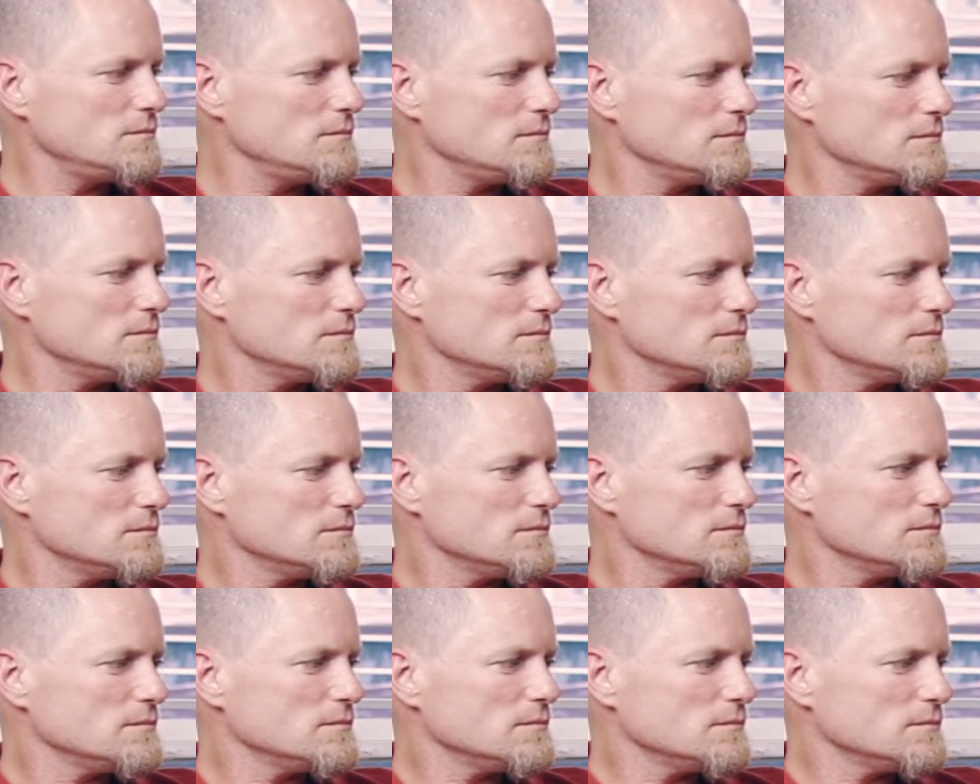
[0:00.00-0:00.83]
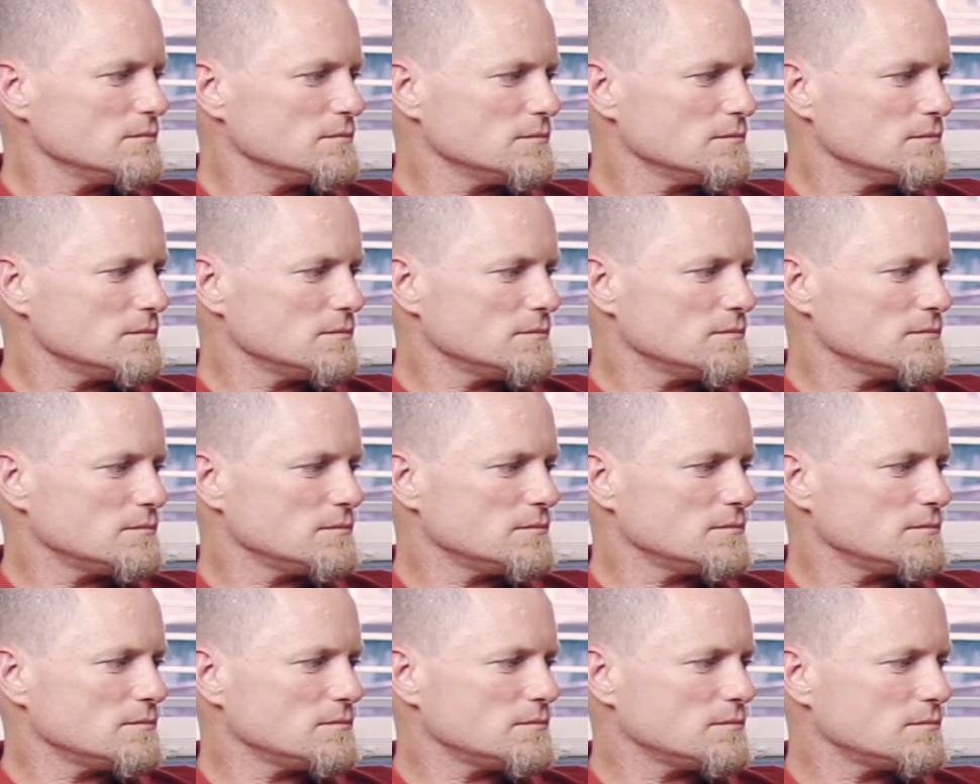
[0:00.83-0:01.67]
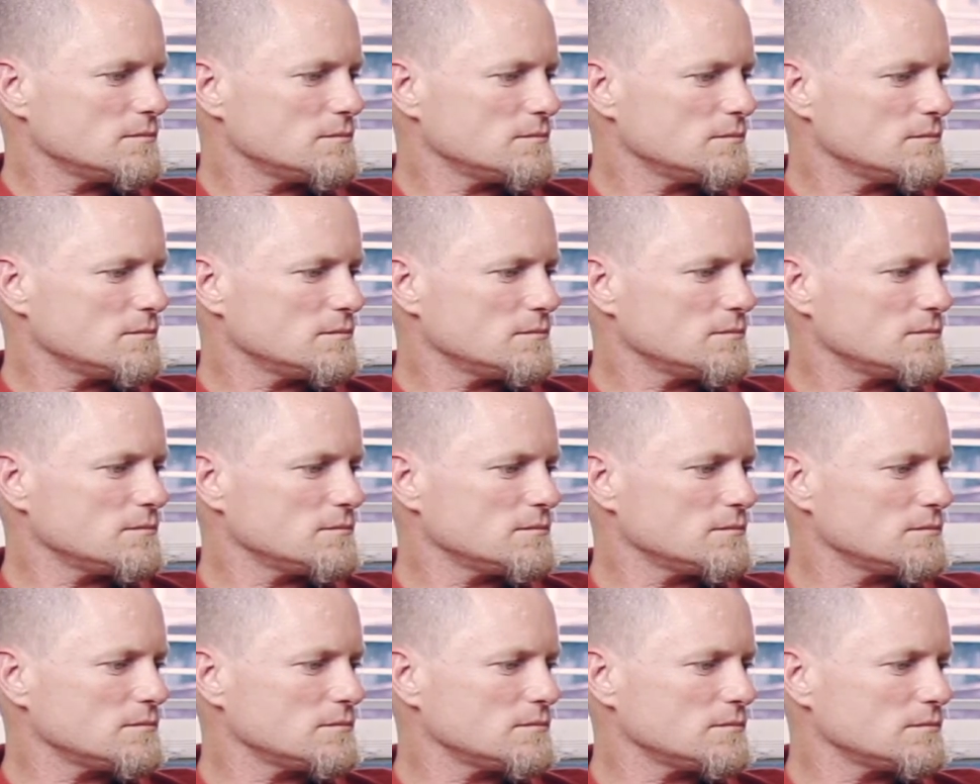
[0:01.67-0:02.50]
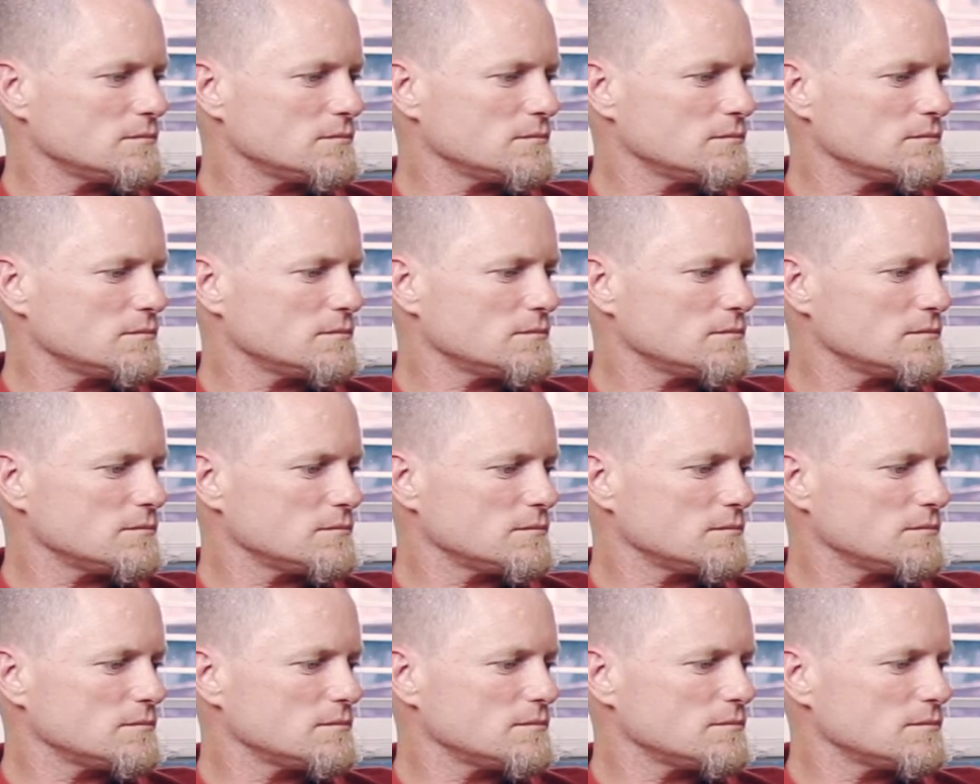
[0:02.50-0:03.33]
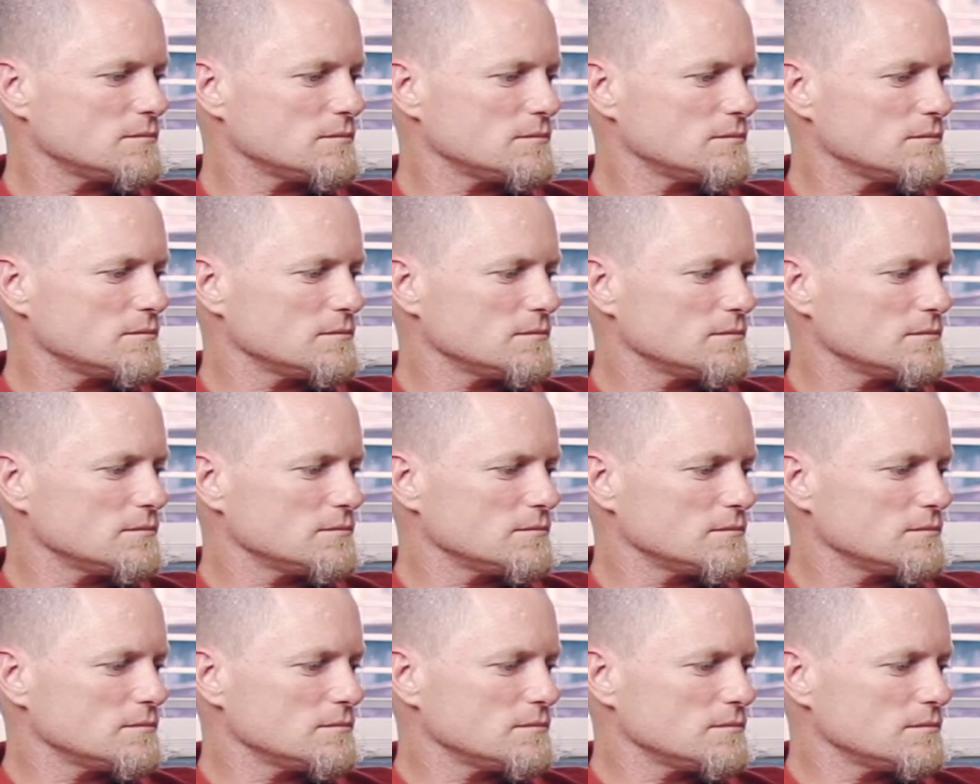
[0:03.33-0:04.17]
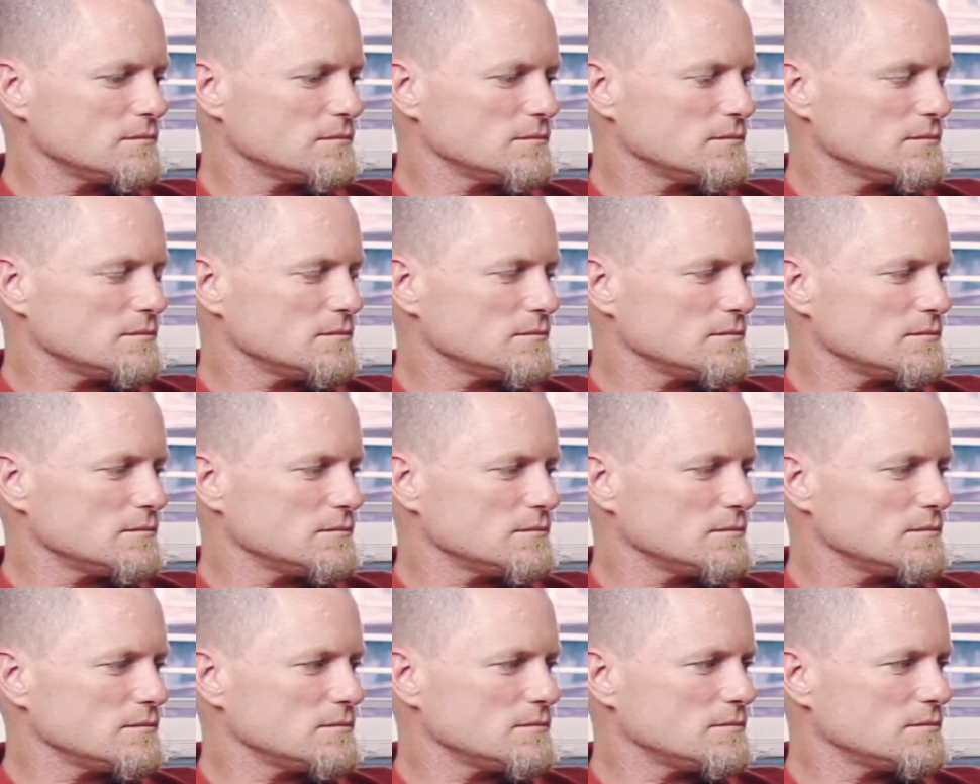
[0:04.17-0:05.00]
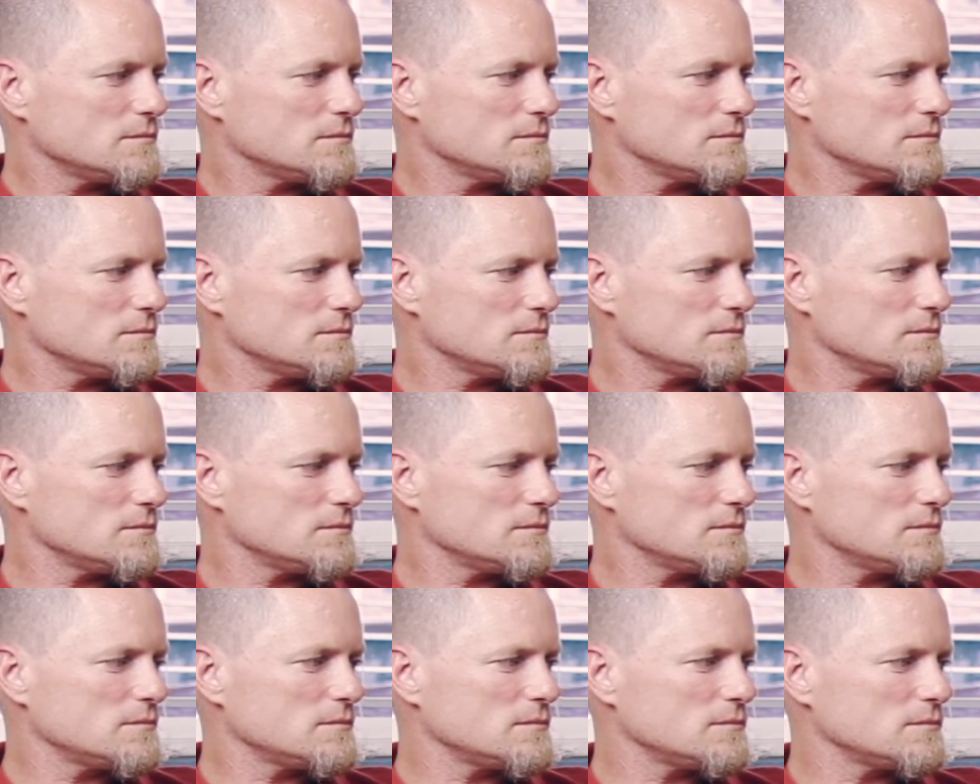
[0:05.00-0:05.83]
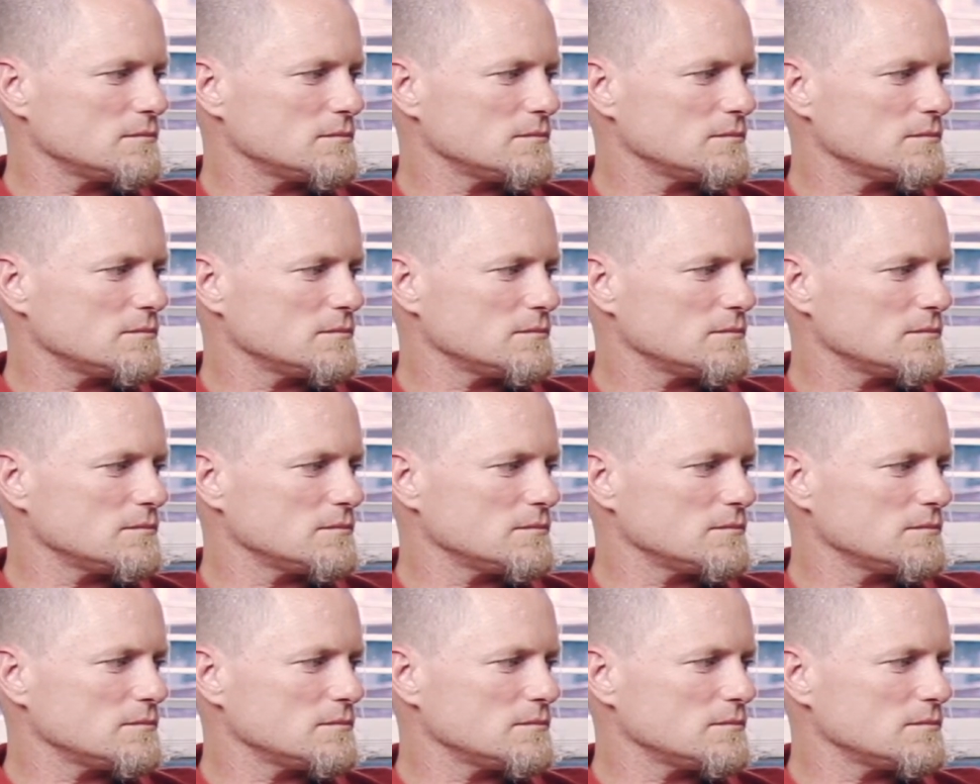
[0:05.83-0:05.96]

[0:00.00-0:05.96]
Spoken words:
The person shown says nothing.